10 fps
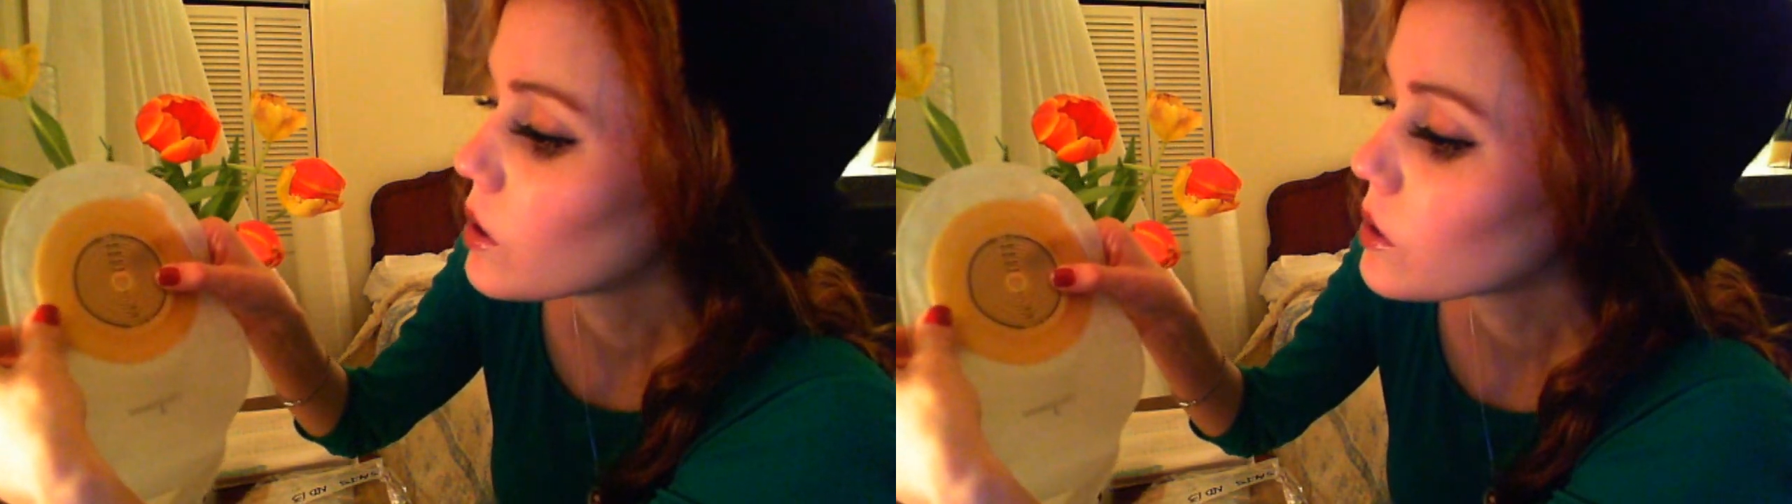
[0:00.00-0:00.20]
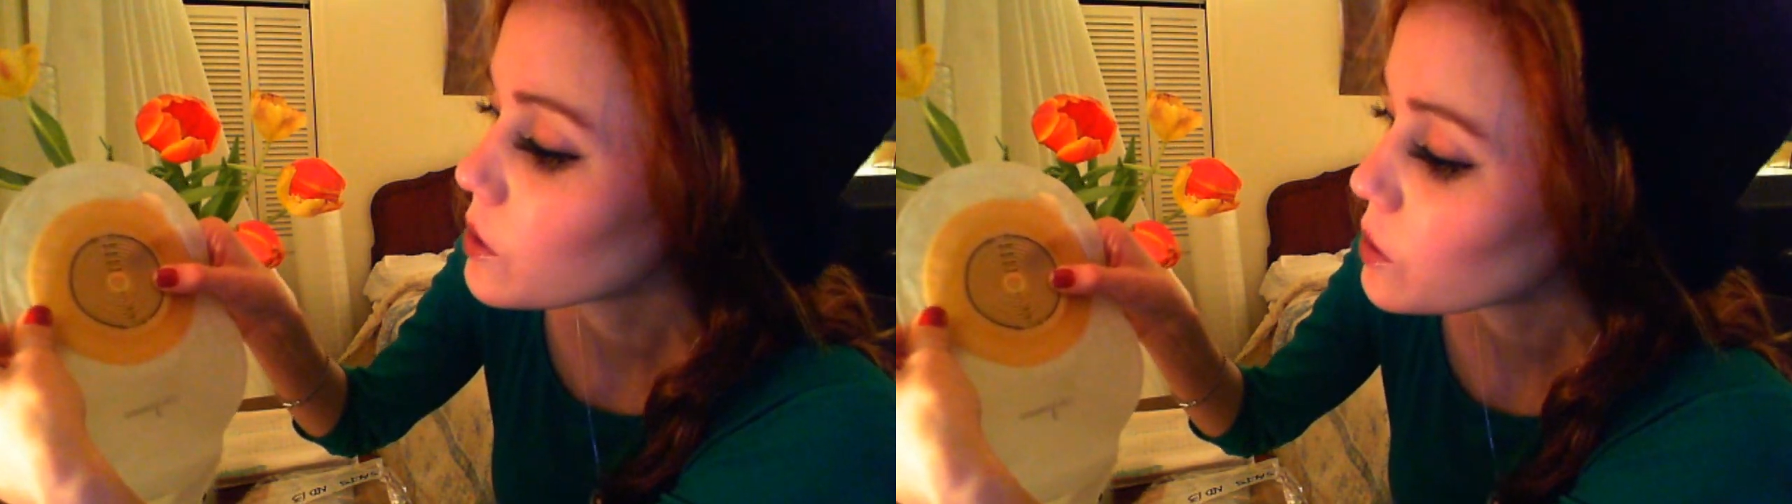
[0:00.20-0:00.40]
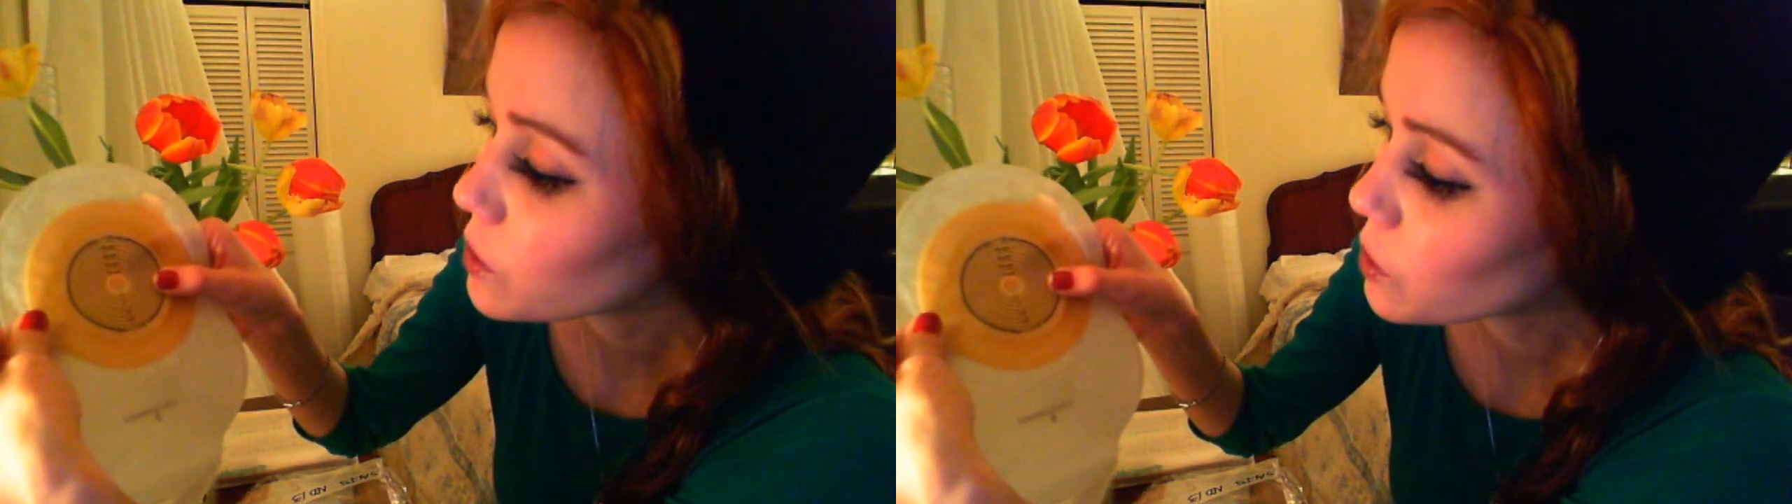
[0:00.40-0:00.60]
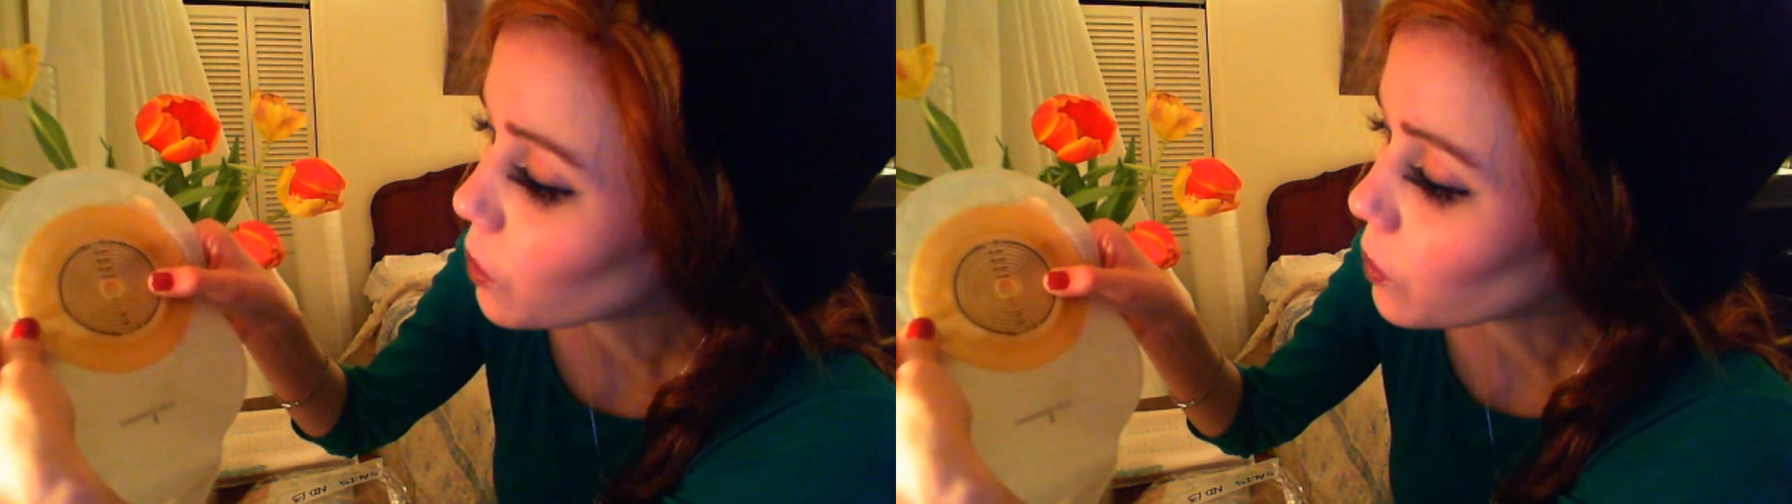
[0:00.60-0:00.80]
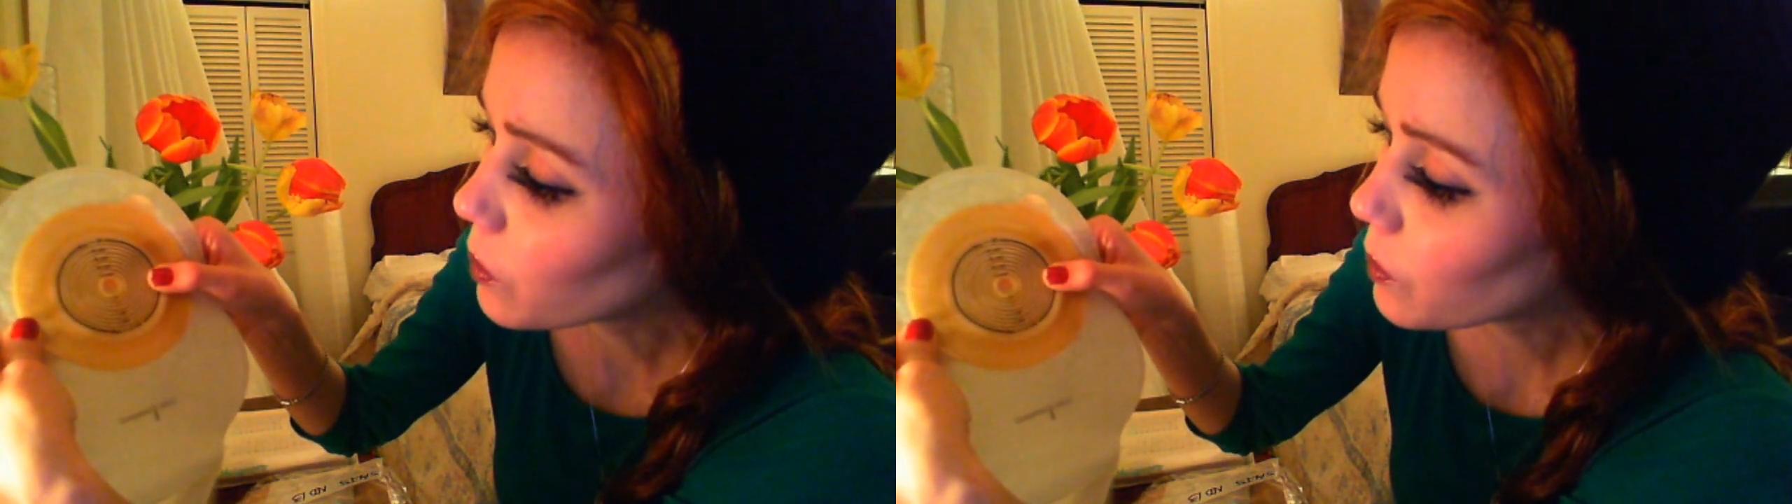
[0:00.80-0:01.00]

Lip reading: So,